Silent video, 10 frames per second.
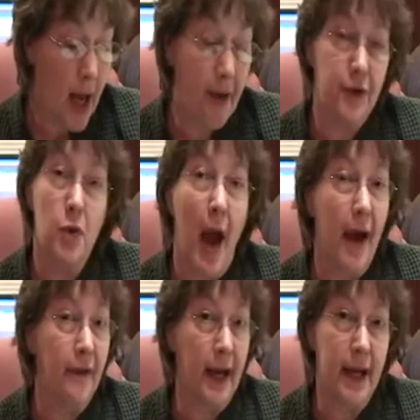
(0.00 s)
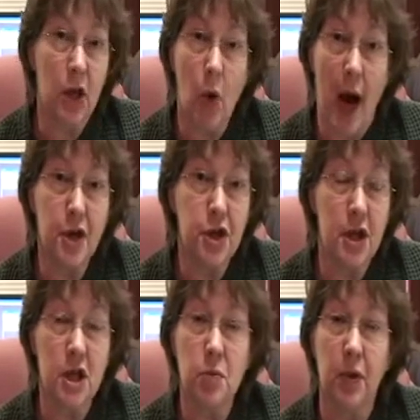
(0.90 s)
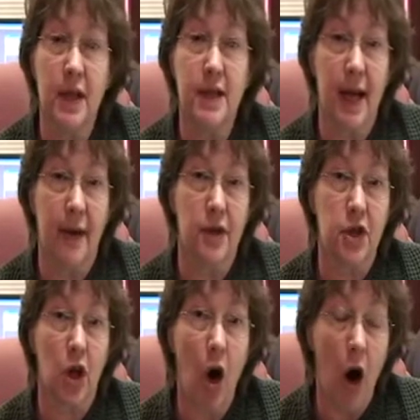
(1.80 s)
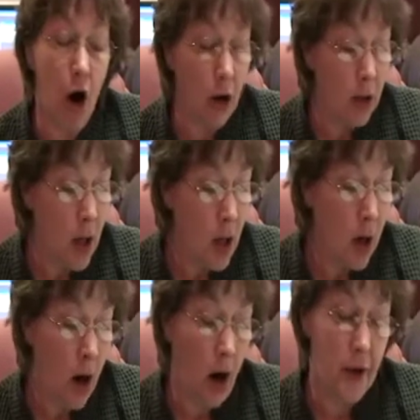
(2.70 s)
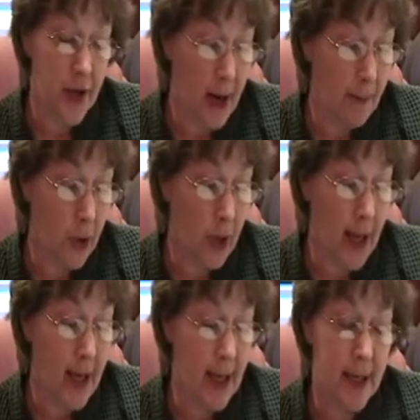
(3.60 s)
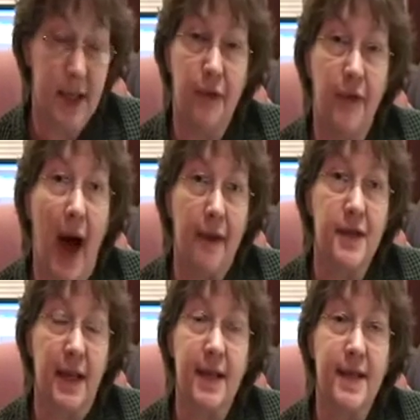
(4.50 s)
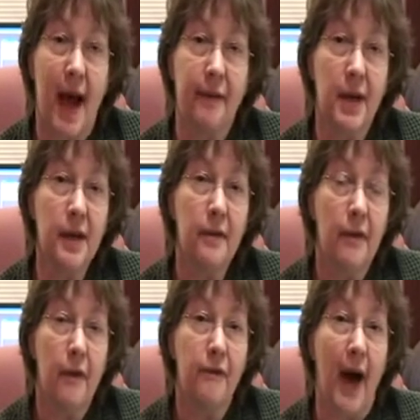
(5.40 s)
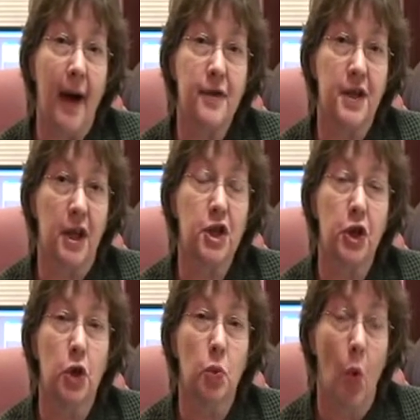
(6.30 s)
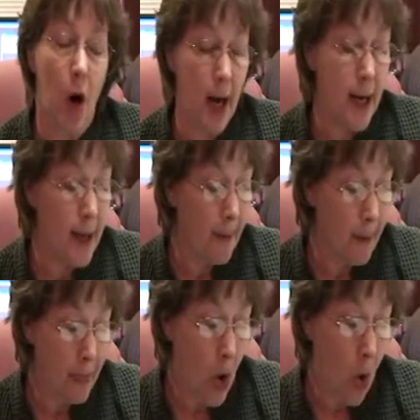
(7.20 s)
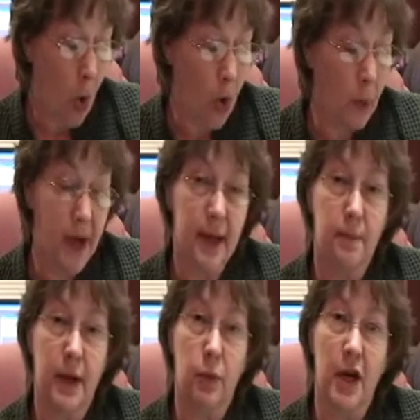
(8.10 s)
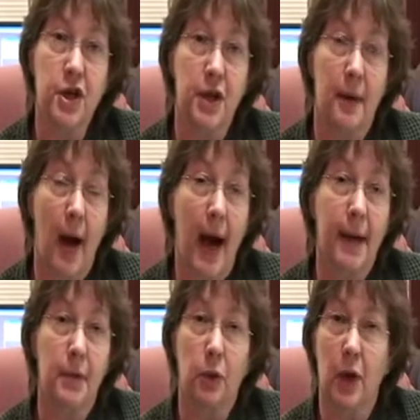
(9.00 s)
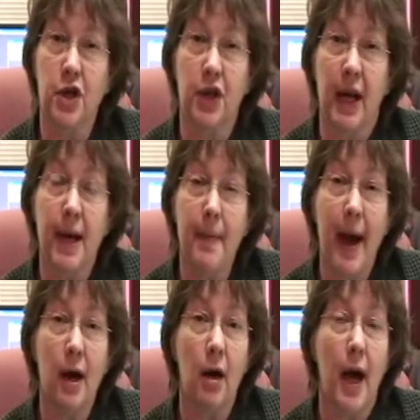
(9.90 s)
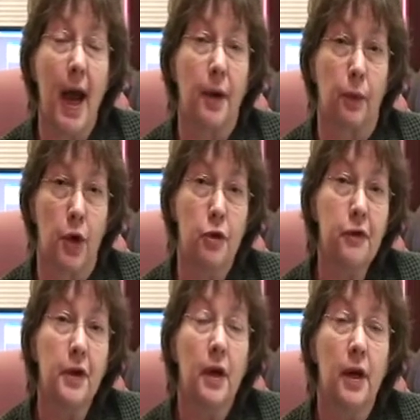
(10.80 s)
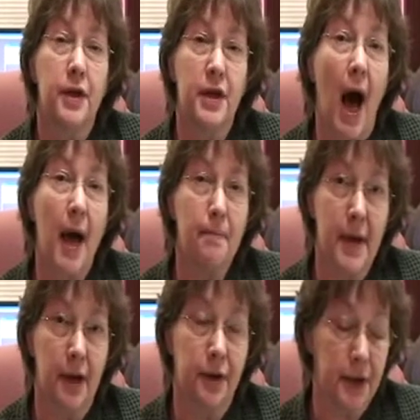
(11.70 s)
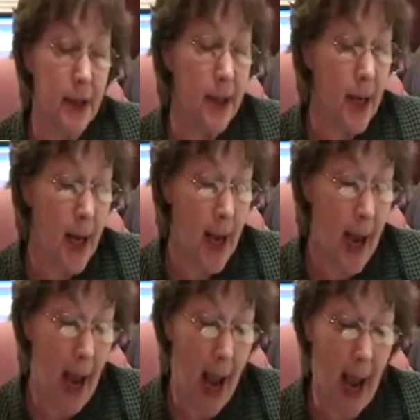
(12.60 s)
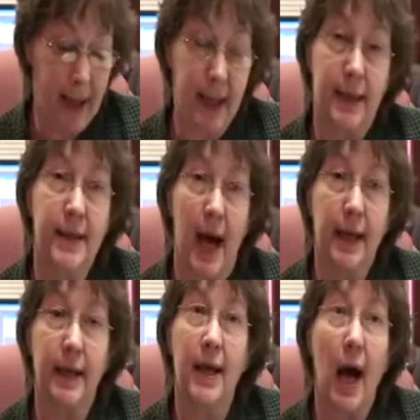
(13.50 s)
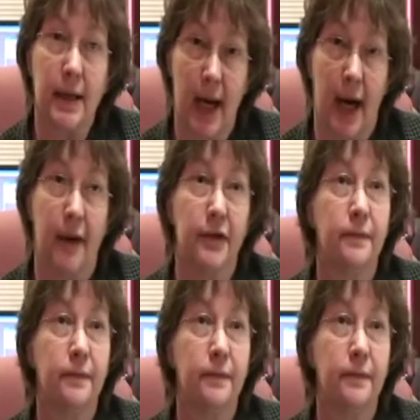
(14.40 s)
If you have any questions, please give us a call. Our number is 567-5621. Or I can be reached at email at ruth.middleton@kentucky.gov.